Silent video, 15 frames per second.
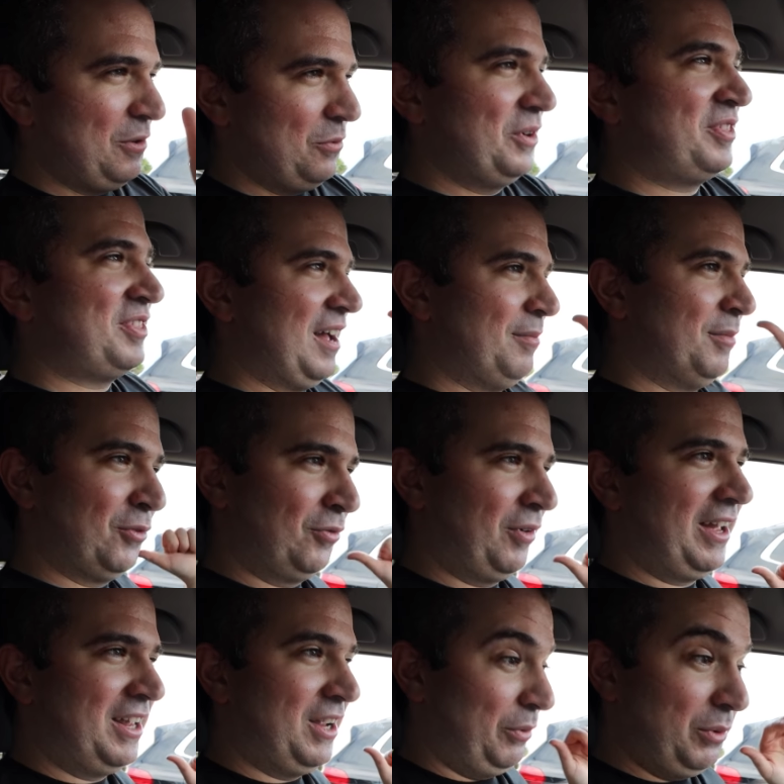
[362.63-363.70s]
with them
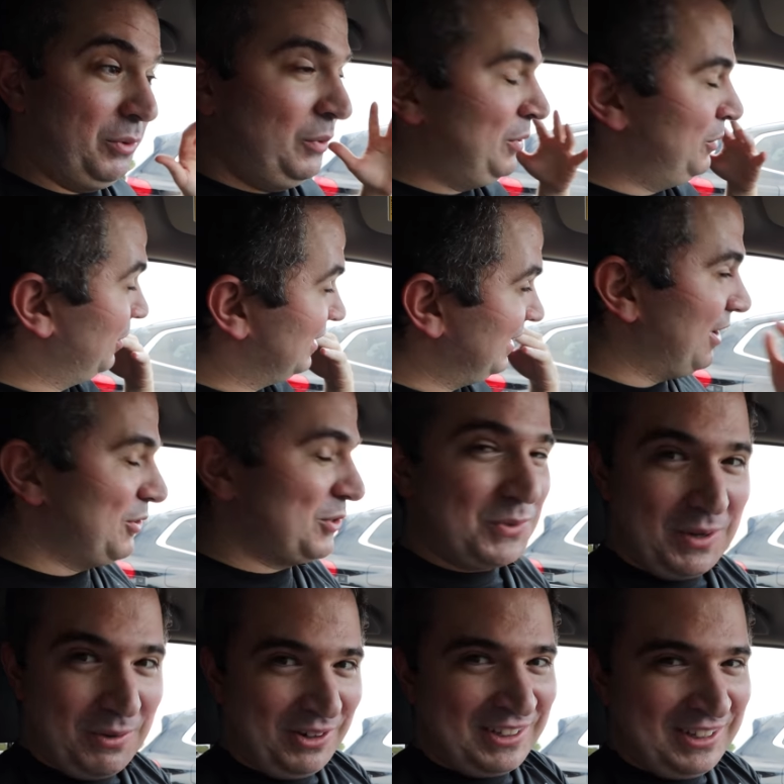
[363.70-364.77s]
right here. We, we were close.
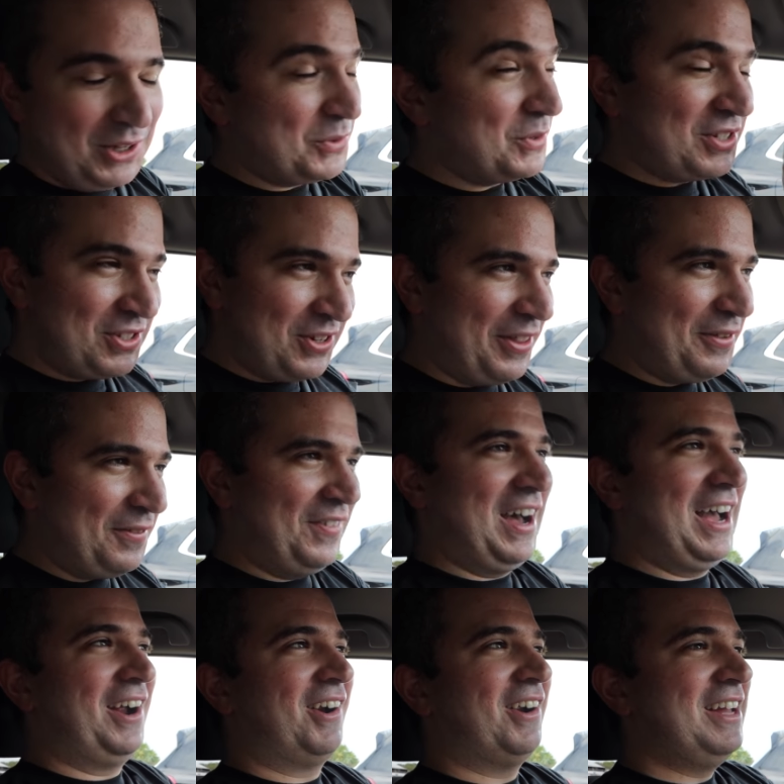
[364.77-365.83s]
We were close. We saw the
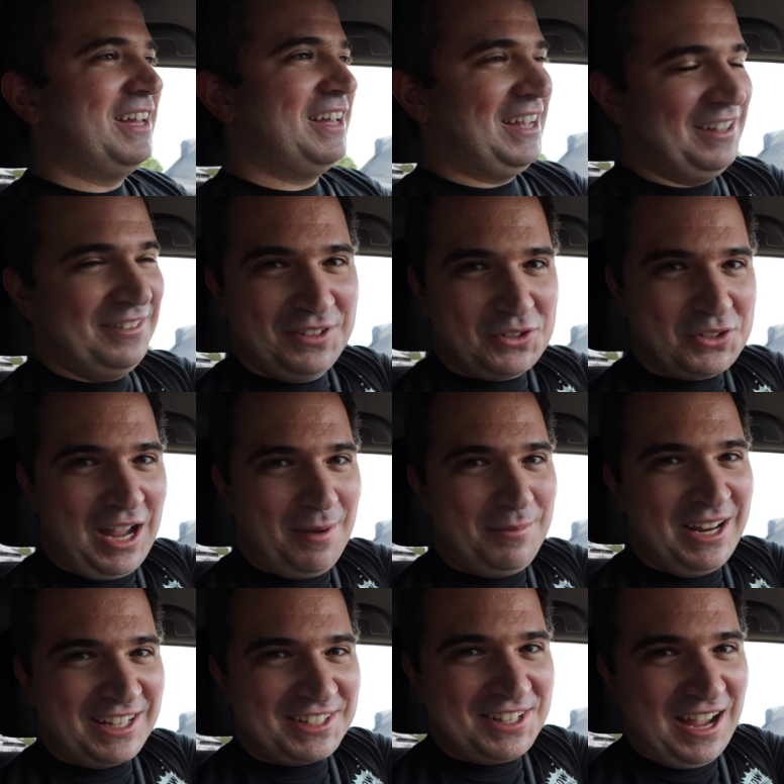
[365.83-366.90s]
fire in the sky,
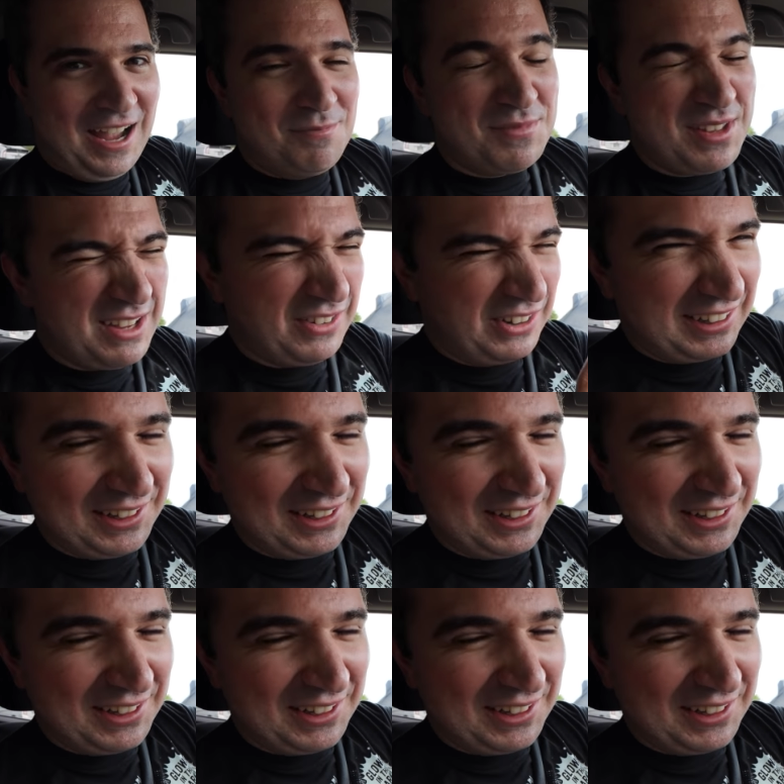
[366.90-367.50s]
but next time, even